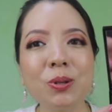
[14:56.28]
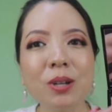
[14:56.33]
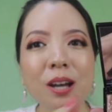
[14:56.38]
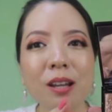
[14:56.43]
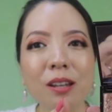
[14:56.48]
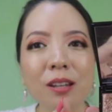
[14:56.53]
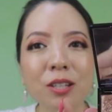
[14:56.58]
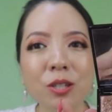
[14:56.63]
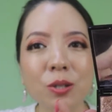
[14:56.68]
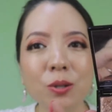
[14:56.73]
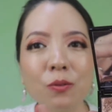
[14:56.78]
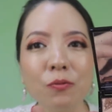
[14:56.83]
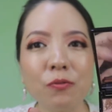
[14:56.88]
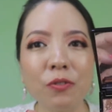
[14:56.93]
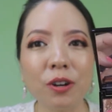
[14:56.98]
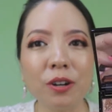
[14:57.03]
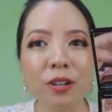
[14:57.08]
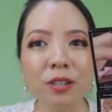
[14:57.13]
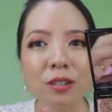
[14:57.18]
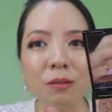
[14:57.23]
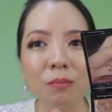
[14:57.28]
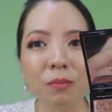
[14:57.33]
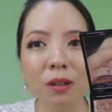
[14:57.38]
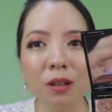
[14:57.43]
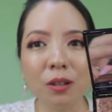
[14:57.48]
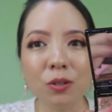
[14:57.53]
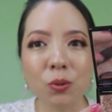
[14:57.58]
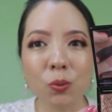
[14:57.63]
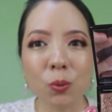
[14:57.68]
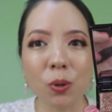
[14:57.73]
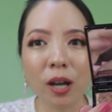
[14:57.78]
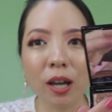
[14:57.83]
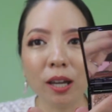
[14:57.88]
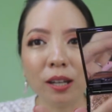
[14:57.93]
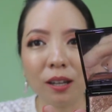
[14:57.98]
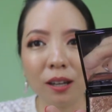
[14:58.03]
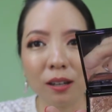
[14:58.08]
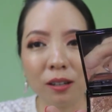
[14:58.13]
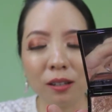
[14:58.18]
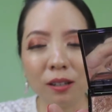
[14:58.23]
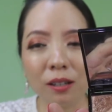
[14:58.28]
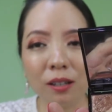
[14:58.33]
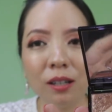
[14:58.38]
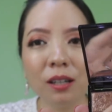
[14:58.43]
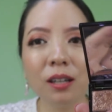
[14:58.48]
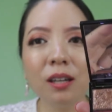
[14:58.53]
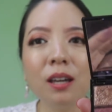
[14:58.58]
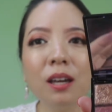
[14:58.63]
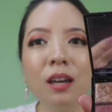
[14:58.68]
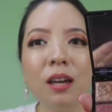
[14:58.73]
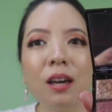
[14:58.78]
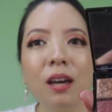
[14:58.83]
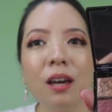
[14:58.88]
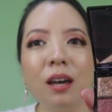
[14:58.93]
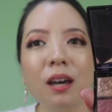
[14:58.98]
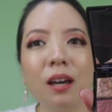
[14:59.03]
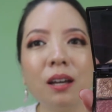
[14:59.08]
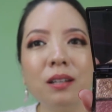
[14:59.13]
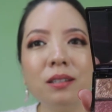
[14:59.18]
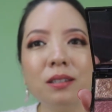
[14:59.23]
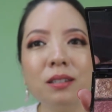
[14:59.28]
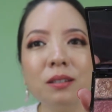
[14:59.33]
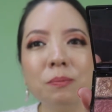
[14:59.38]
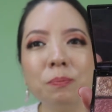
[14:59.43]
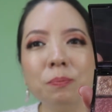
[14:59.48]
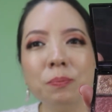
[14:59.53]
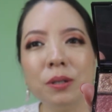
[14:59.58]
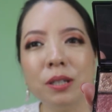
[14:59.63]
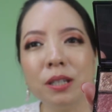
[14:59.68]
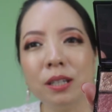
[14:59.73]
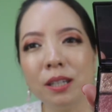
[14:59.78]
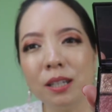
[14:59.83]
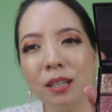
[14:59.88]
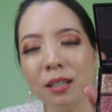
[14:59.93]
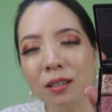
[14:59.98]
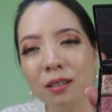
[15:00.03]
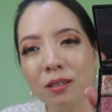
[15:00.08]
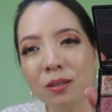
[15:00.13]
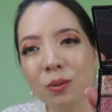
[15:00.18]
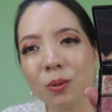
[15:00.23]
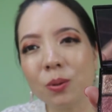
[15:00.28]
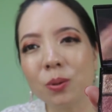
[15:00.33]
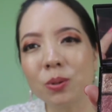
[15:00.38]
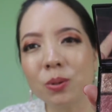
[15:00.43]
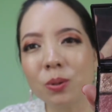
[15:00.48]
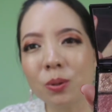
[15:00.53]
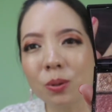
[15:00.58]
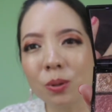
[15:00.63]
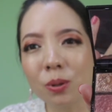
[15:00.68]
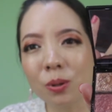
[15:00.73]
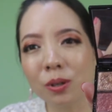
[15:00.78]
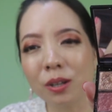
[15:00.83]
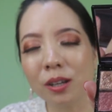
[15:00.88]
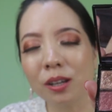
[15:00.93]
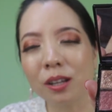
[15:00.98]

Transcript: colors look very similar to one another, and the pinks also look